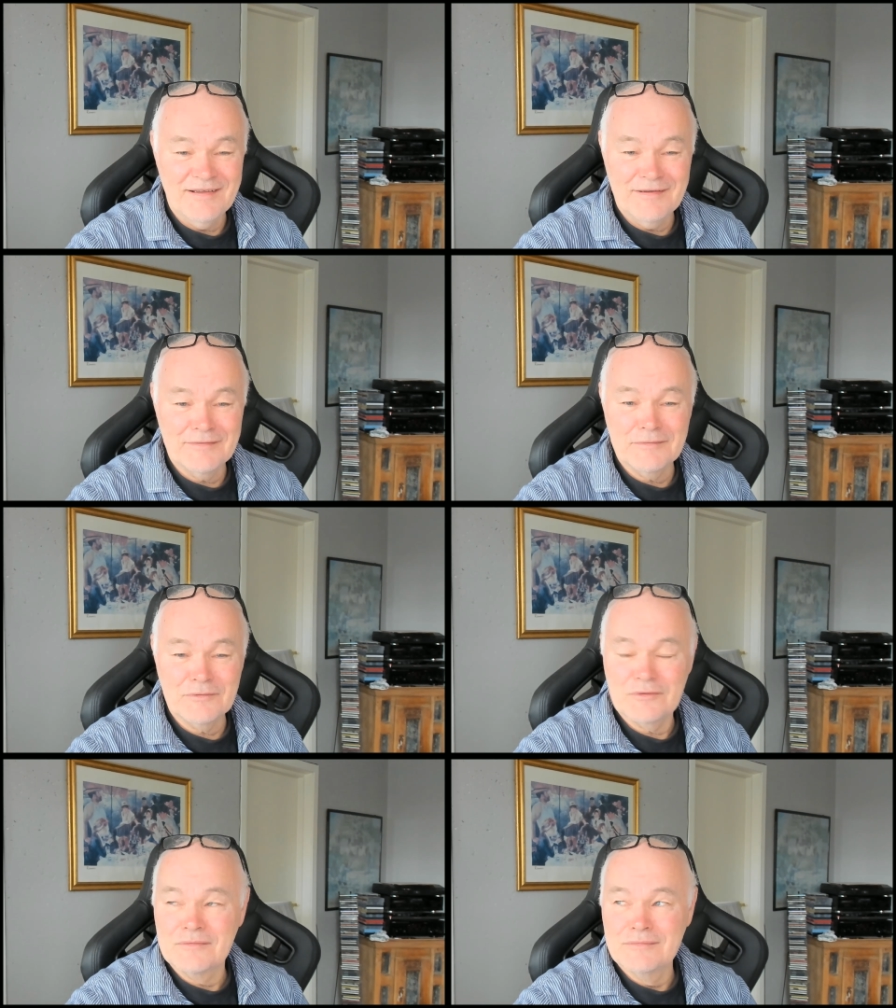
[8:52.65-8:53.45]
Uh,
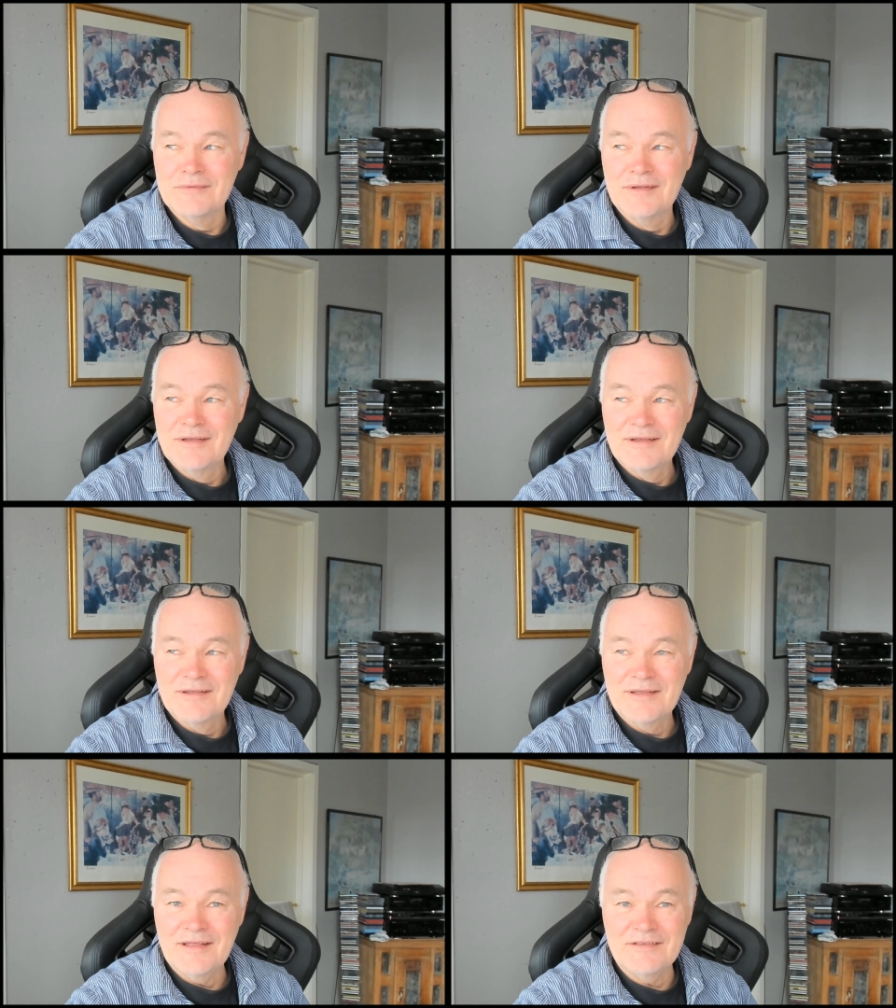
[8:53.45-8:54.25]

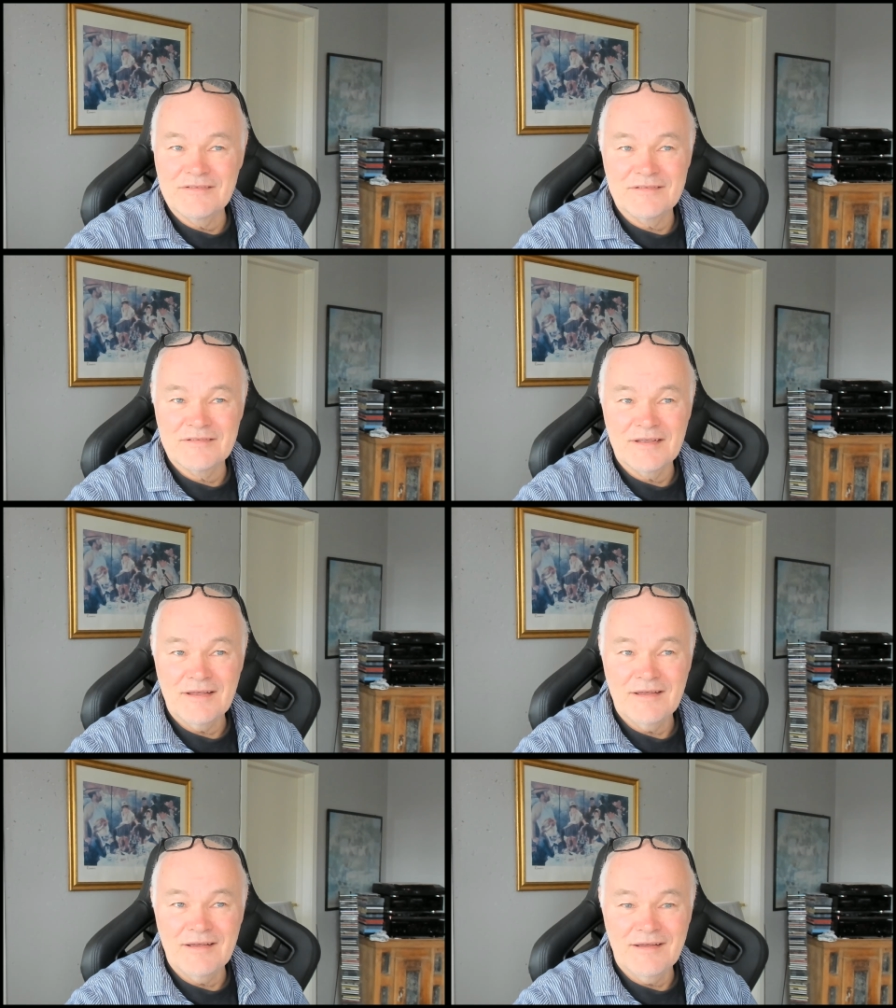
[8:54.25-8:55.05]
it's
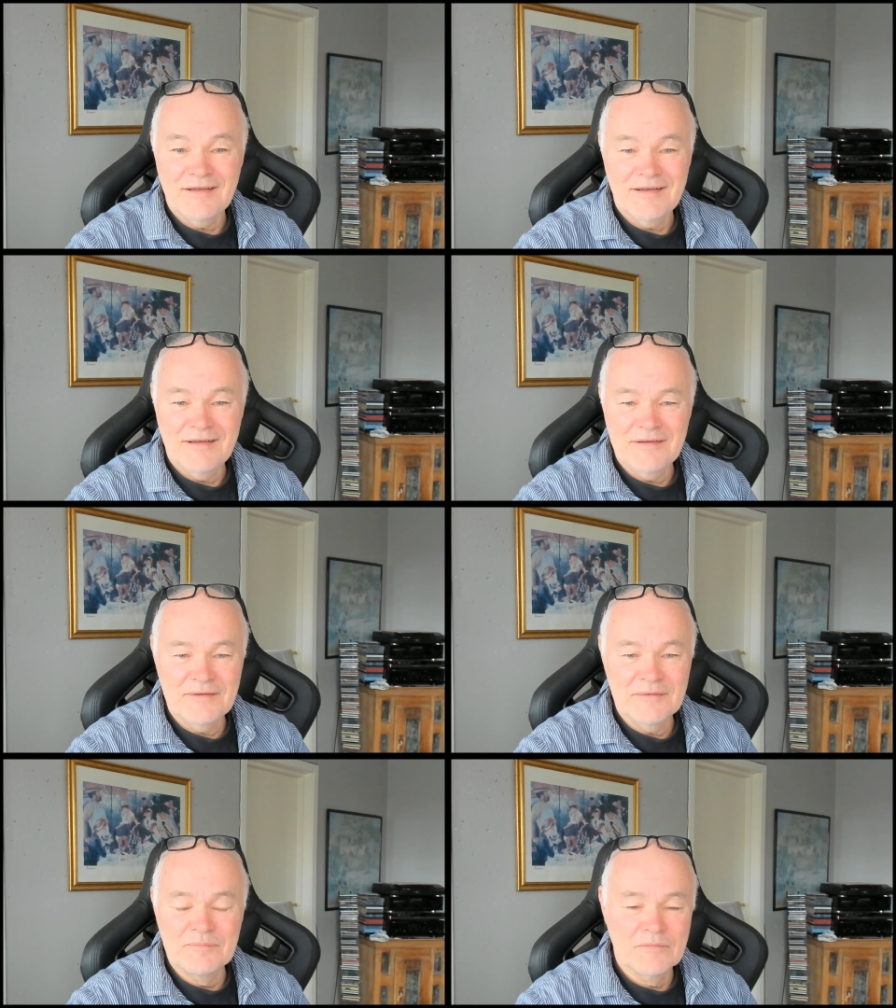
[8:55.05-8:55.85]
uh,
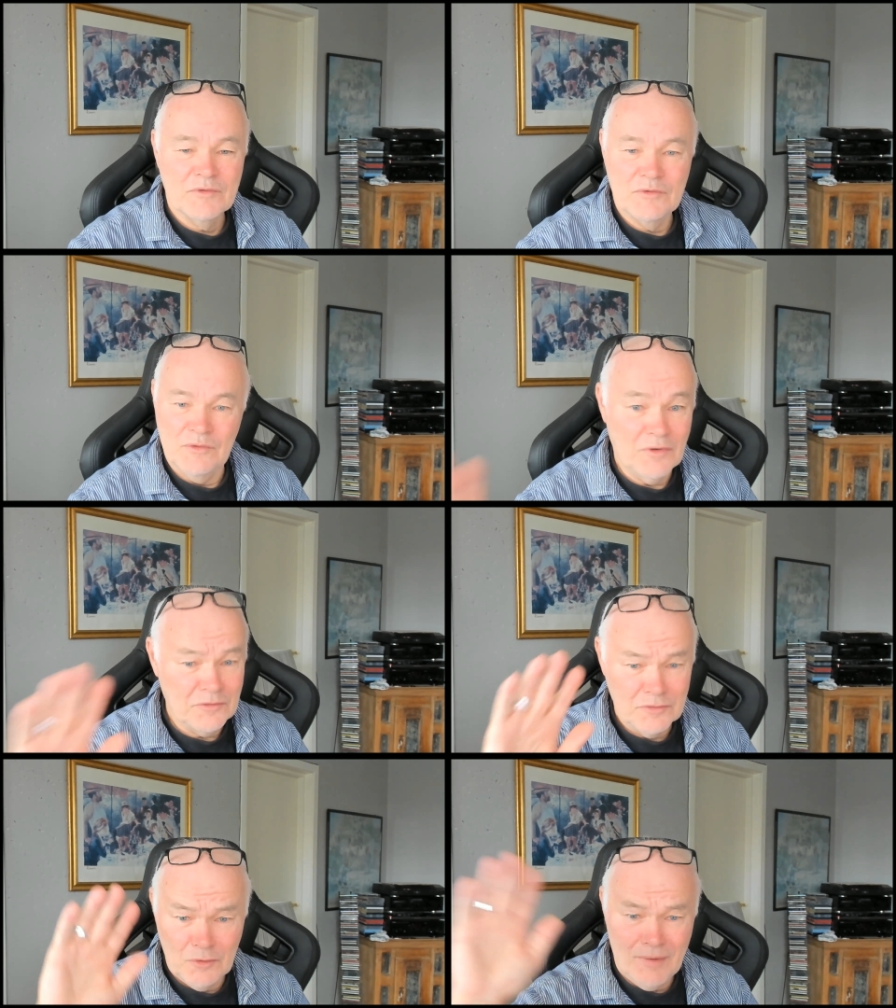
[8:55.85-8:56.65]
you don't know
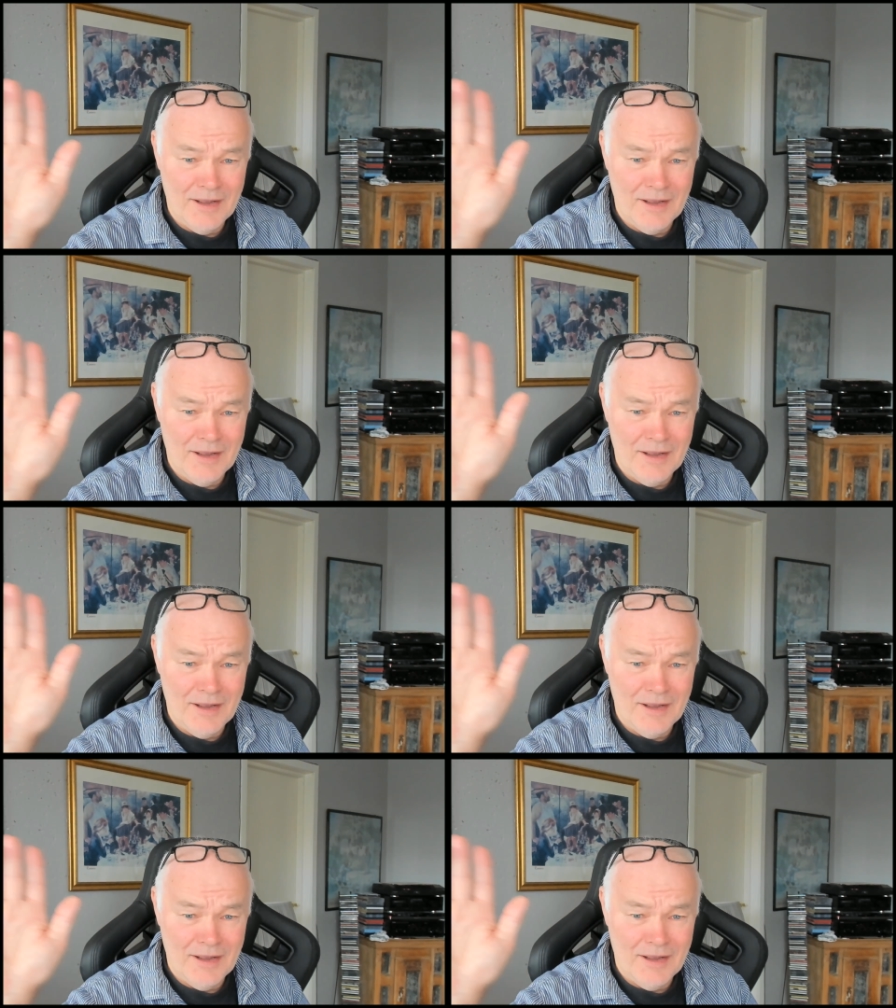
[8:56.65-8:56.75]
why.